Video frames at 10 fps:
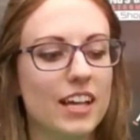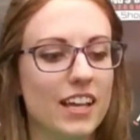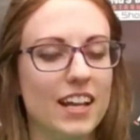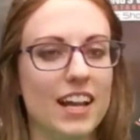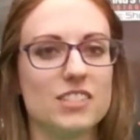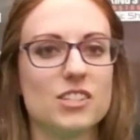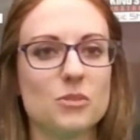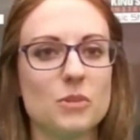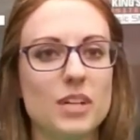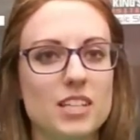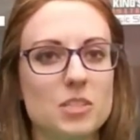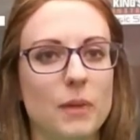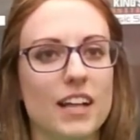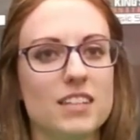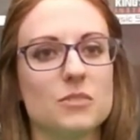It has 3
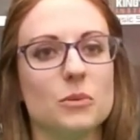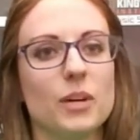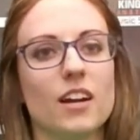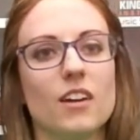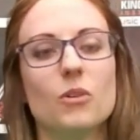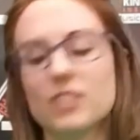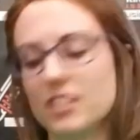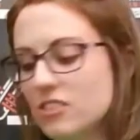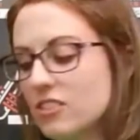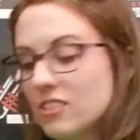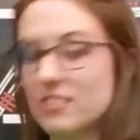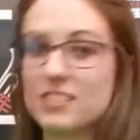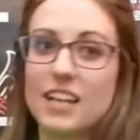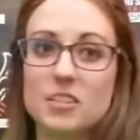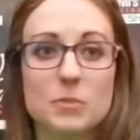spots where only certain
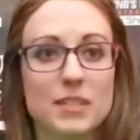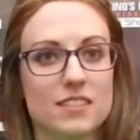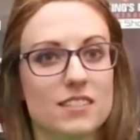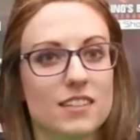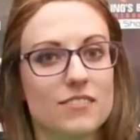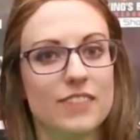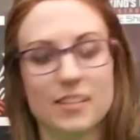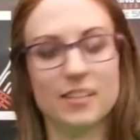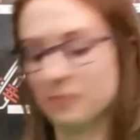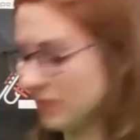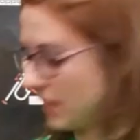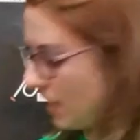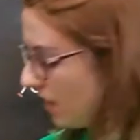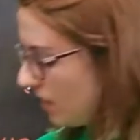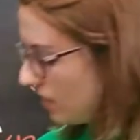size pieces can fit.
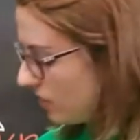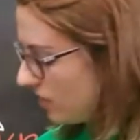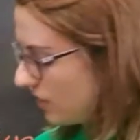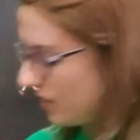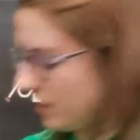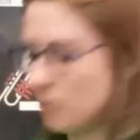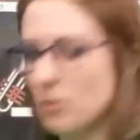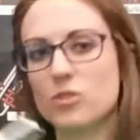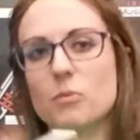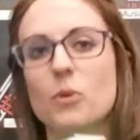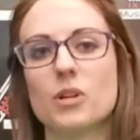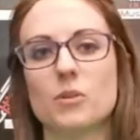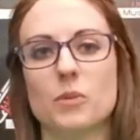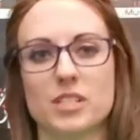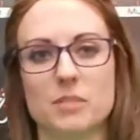The most important
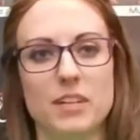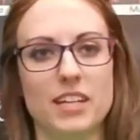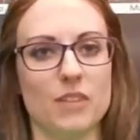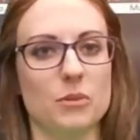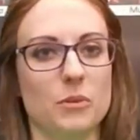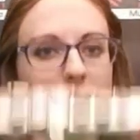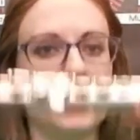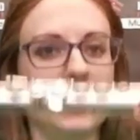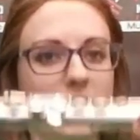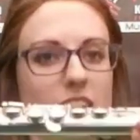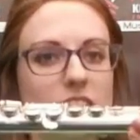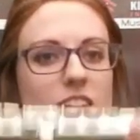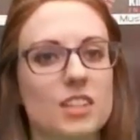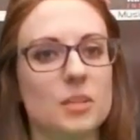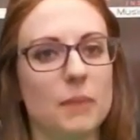one to be careful with is
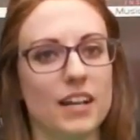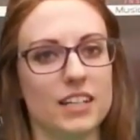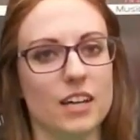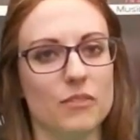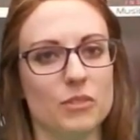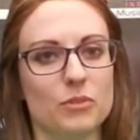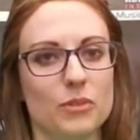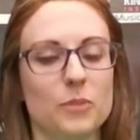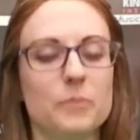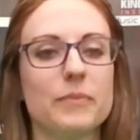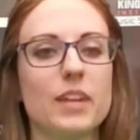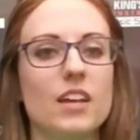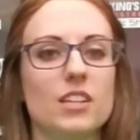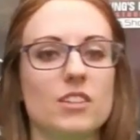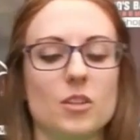the body of the flute.
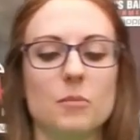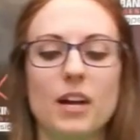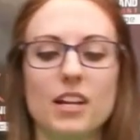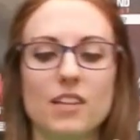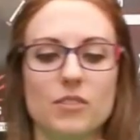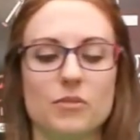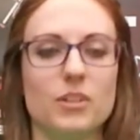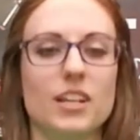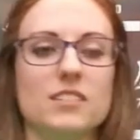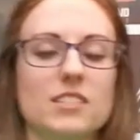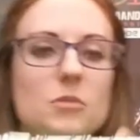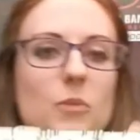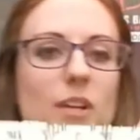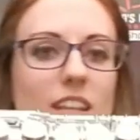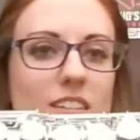So the body of the flute has this
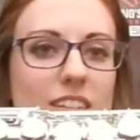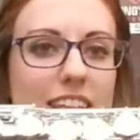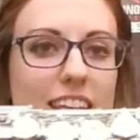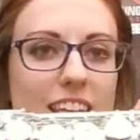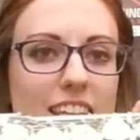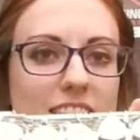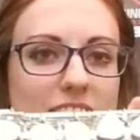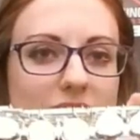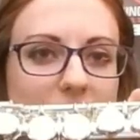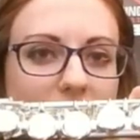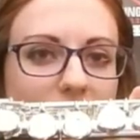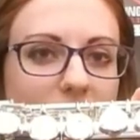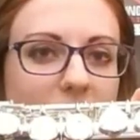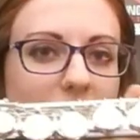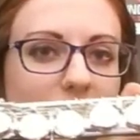one little key that sticks out
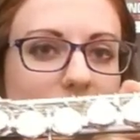right here.